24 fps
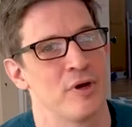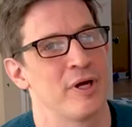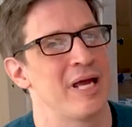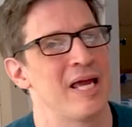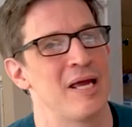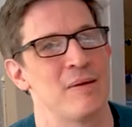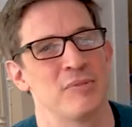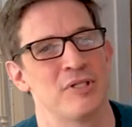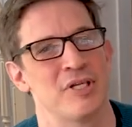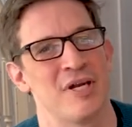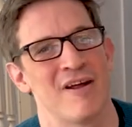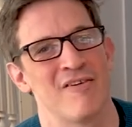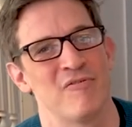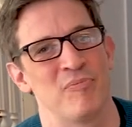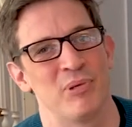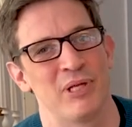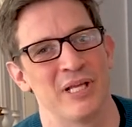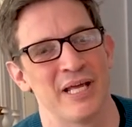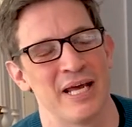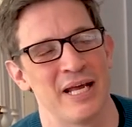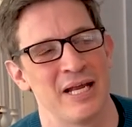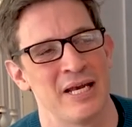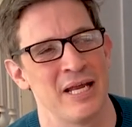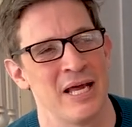games that I've
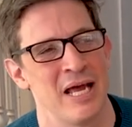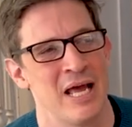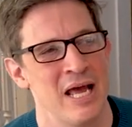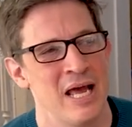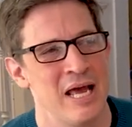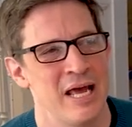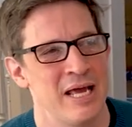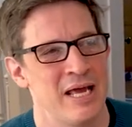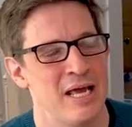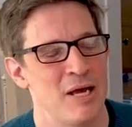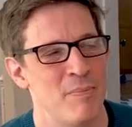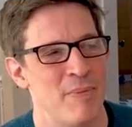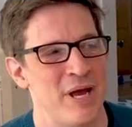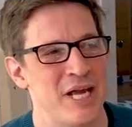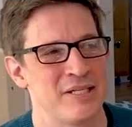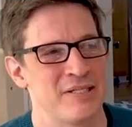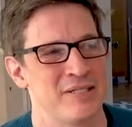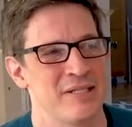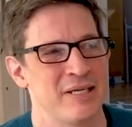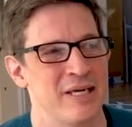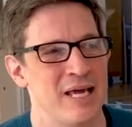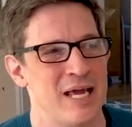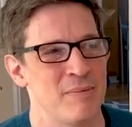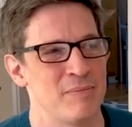played, it makes
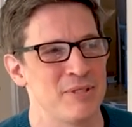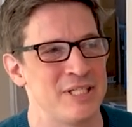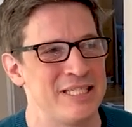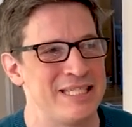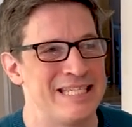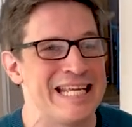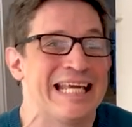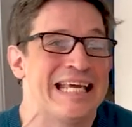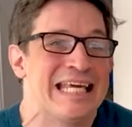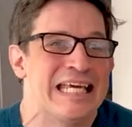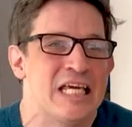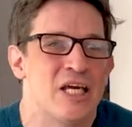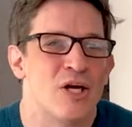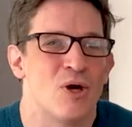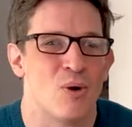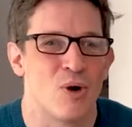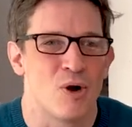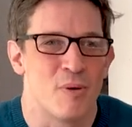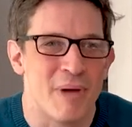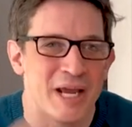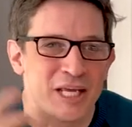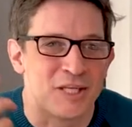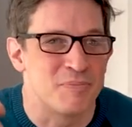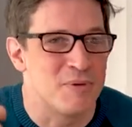the game sticky or it
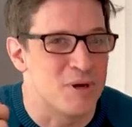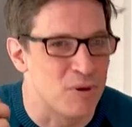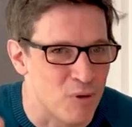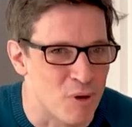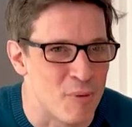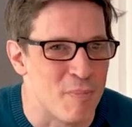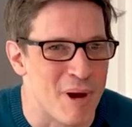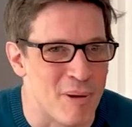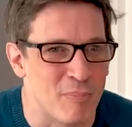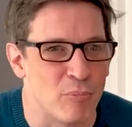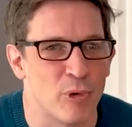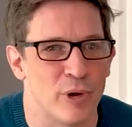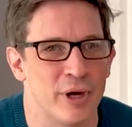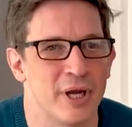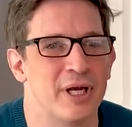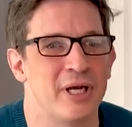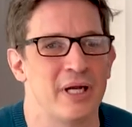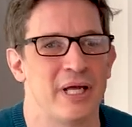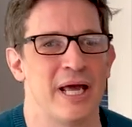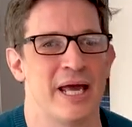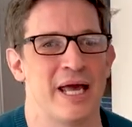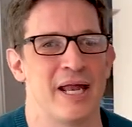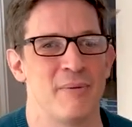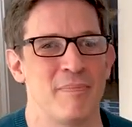makes me remember it
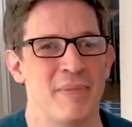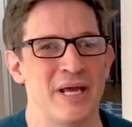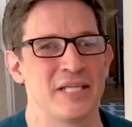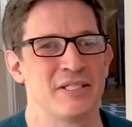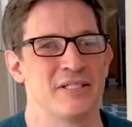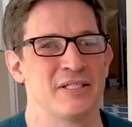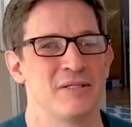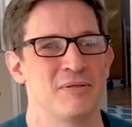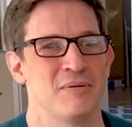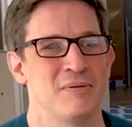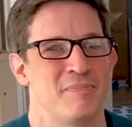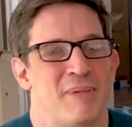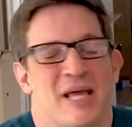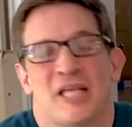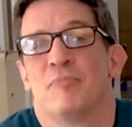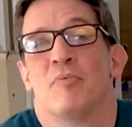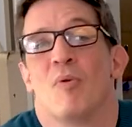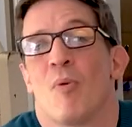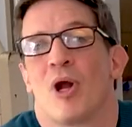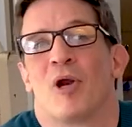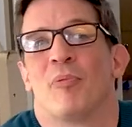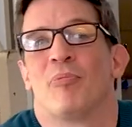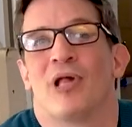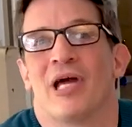and it makes it makes me
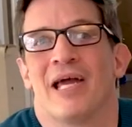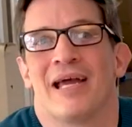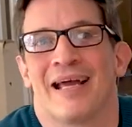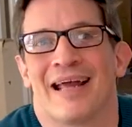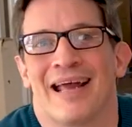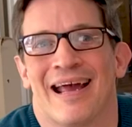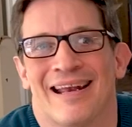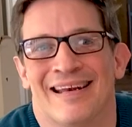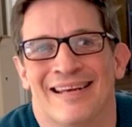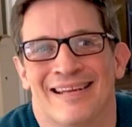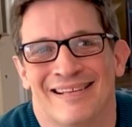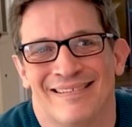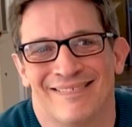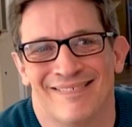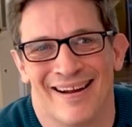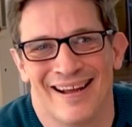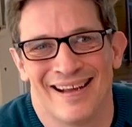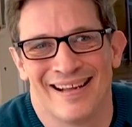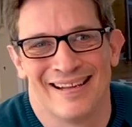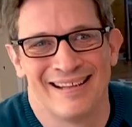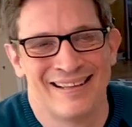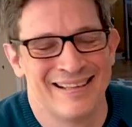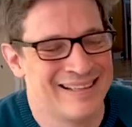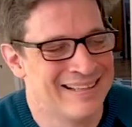want to play again,
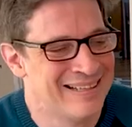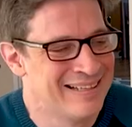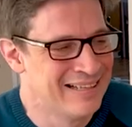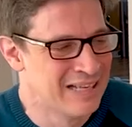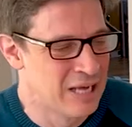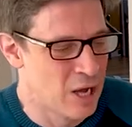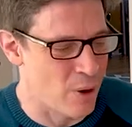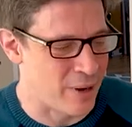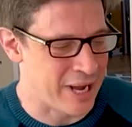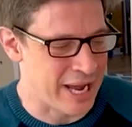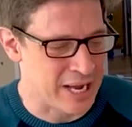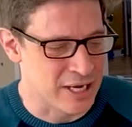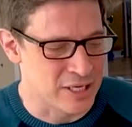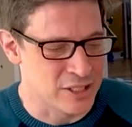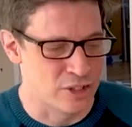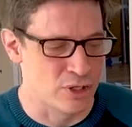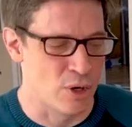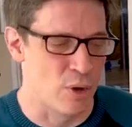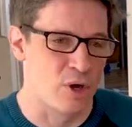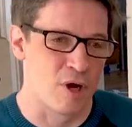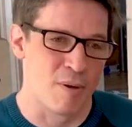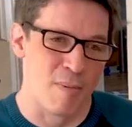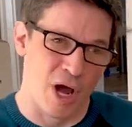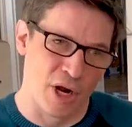right? Okay,
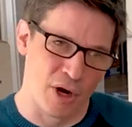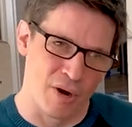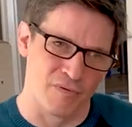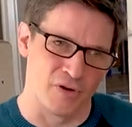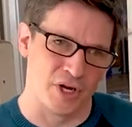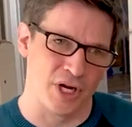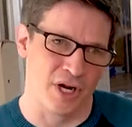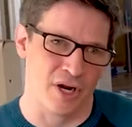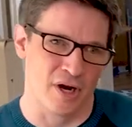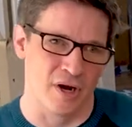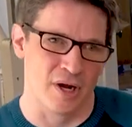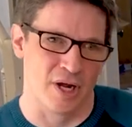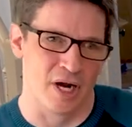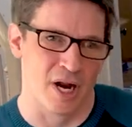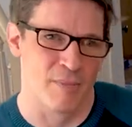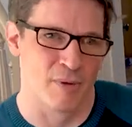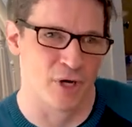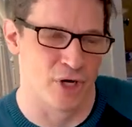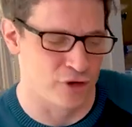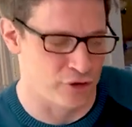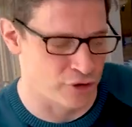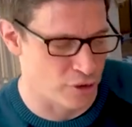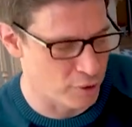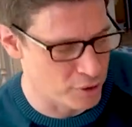so come on over here and I'm going
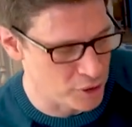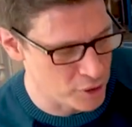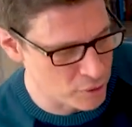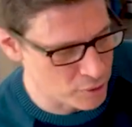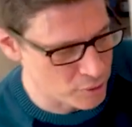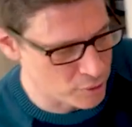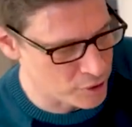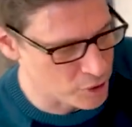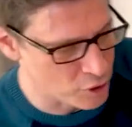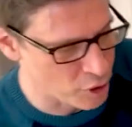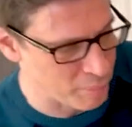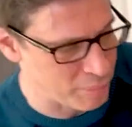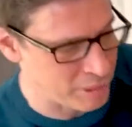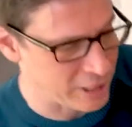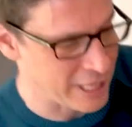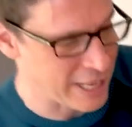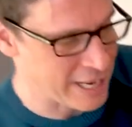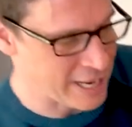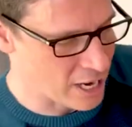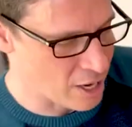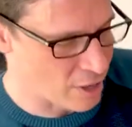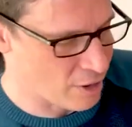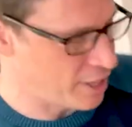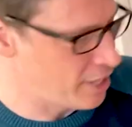to show you your
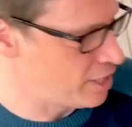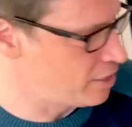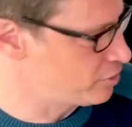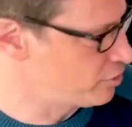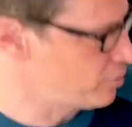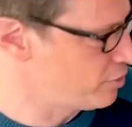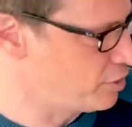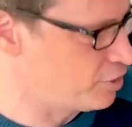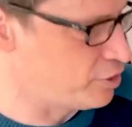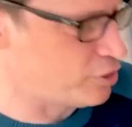play area. So this is